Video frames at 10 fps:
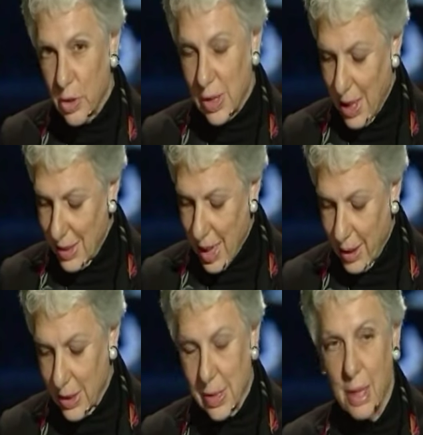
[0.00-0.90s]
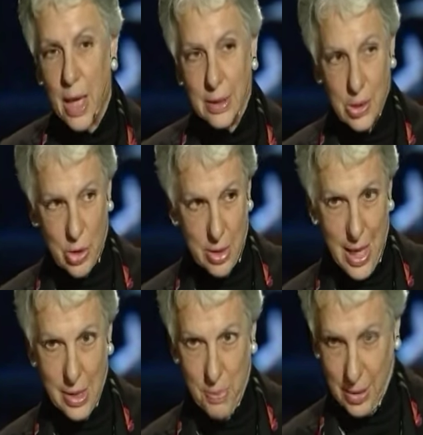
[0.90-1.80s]
democracy made up of experts,
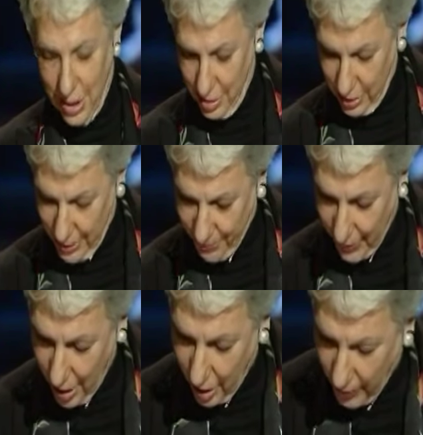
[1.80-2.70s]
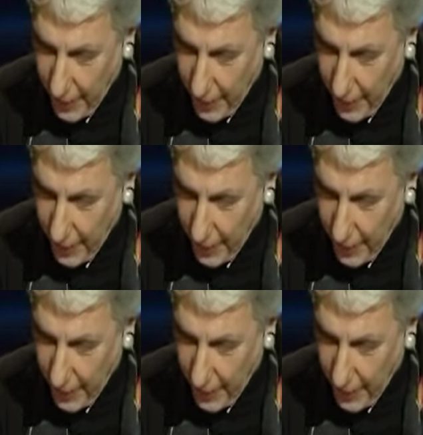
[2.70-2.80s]
zealots, politicians, and